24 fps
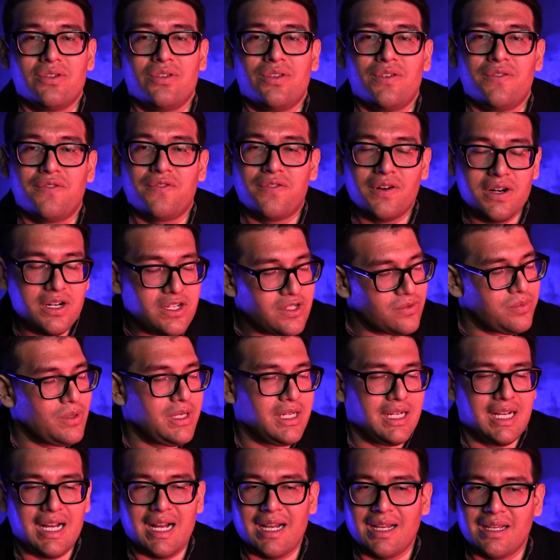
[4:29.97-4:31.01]
So the first
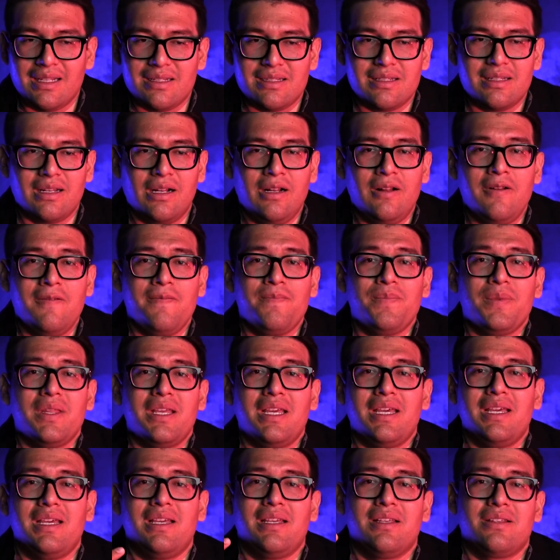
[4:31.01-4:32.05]
one, guys,
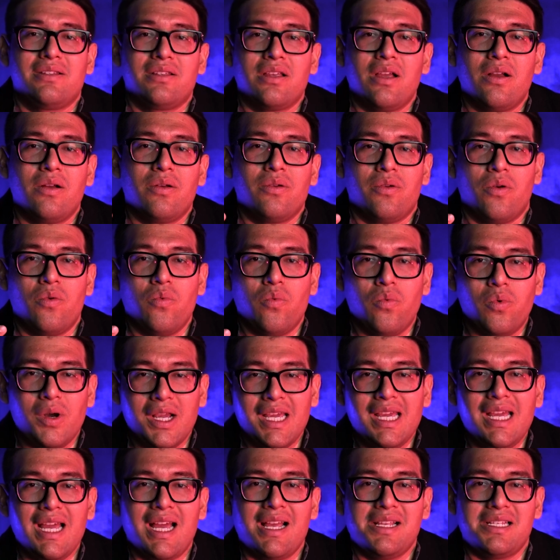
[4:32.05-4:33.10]
is
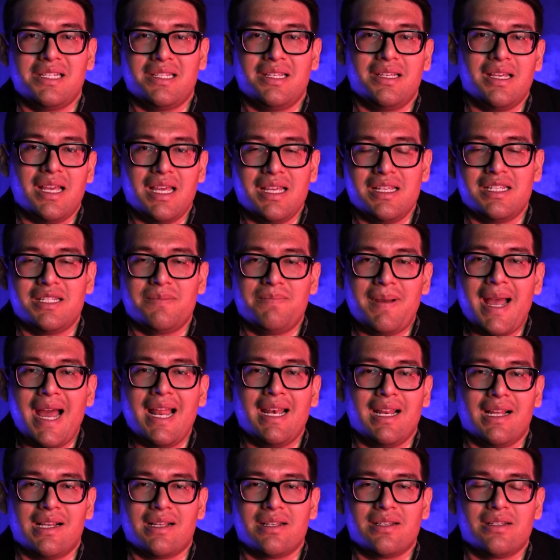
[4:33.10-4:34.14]
we as
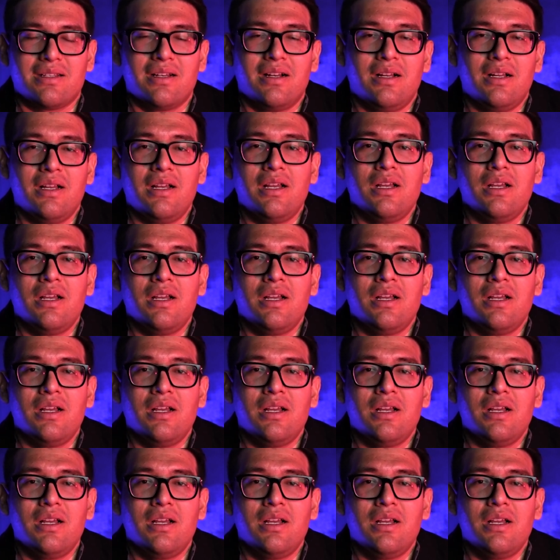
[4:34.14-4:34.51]
Hispanics,